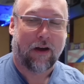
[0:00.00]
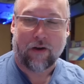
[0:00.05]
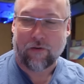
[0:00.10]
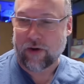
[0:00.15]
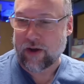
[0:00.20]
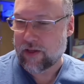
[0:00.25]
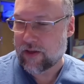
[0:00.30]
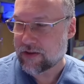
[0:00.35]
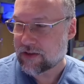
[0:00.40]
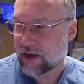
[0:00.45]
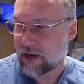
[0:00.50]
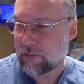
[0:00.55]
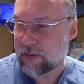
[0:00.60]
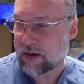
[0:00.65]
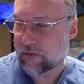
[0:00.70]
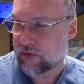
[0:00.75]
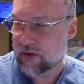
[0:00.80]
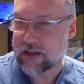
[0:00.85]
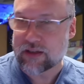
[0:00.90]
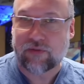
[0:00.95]
Well, that's gonna be
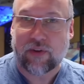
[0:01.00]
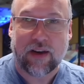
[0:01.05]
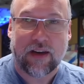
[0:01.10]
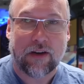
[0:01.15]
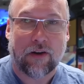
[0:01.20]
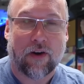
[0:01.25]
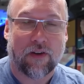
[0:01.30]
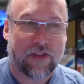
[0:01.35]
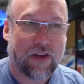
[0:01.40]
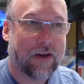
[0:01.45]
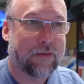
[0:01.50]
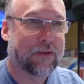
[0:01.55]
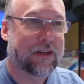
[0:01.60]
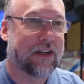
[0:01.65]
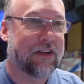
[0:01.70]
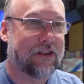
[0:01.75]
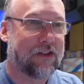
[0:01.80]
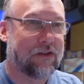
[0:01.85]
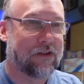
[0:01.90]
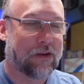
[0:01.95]
it for this video. I thought I was
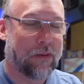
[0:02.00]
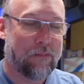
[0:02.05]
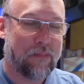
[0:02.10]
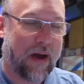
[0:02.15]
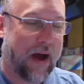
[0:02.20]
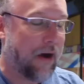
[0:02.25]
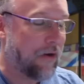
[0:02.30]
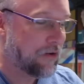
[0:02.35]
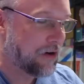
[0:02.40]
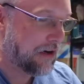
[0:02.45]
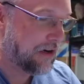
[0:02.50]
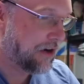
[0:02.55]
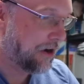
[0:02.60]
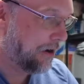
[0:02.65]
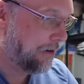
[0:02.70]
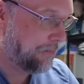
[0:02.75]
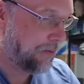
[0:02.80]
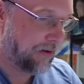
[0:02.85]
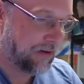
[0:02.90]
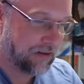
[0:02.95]
gonna do some powering
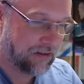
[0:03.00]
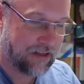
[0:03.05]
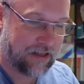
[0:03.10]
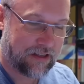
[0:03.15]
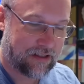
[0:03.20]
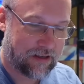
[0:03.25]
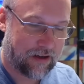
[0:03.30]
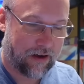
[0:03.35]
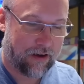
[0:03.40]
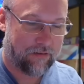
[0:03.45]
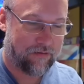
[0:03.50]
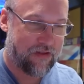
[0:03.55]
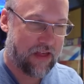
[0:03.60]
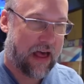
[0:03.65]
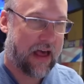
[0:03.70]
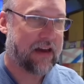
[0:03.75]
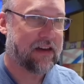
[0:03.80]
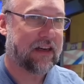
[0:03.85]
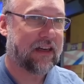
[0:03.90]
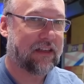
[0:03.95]
up, at least of
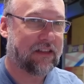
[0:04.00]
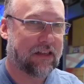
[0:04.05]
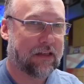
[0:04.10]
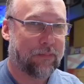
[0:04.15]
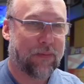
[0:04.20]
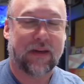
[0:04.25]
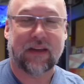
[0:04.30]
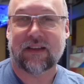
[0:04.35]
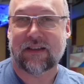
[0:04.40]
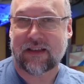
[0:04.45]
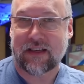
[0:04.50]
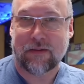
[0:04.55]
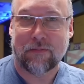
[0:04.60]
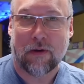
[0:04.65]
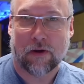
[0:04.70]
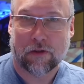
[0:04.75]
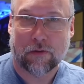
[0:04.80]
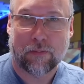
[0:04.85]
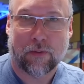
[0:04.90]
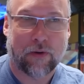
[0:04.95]
that Eazy PC
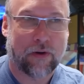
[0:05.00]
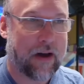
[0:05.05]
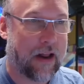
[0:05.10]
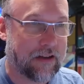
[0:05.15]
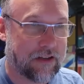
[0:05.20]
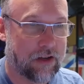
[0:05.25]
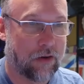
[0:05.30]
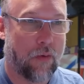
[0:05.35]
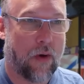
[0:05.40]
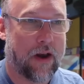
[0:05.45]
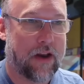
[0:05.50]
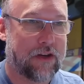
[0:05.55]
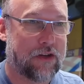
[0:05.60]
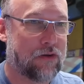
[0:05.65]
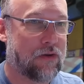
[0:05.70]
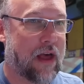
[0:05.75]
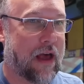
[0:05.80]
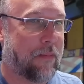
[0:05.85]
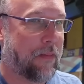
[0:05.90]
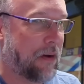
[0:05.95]
motherboard. I still wanna
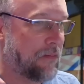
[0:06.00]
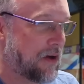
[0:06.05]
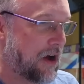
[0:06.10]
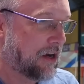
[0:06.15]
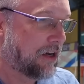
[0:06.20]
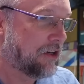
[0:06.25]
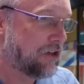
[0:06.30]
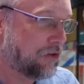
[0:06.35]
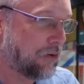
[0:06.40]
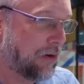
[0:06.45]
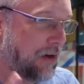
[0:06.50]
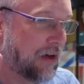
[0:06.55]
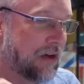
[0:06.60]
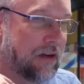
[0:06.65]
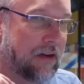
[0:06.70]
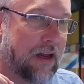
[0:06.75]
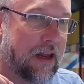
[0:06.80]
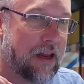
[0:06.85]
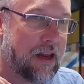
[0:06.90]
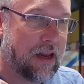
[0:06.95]
do that, but I'm not gonna do it
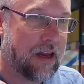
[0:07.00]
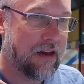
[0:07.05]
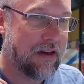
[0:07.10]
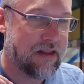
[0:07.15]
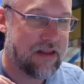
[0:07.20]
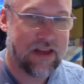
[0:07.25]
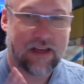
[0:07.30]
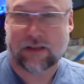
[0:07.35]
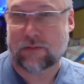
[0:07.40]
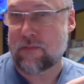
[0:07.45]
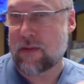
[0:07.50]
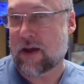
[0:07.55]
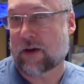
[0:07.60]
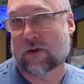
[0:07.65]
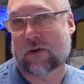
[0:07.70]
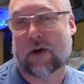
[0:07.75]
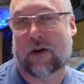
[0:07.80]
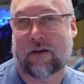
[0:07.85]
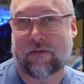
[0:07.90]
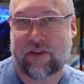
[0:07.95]
in this
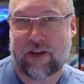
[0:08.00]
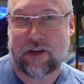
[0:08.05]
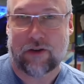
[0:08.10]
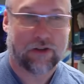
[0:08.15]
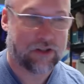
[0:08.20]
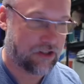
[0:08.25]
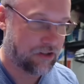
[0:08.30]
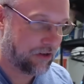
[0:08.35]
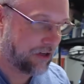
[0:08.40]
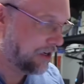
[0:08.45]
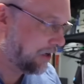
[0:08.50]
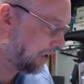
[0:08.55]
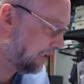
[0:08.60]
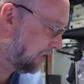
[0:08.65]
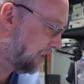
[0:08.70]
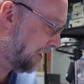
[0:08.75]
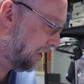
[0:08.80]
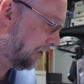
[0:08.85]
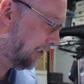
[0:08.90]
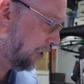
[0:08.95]
mail call video because it's already
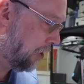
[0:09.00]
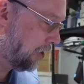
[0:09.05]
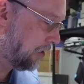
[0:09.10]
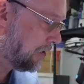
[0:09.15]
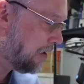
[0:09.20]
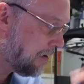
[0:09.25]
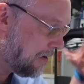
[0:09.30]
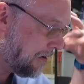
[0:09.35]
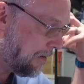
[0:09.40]
gotten kind of long.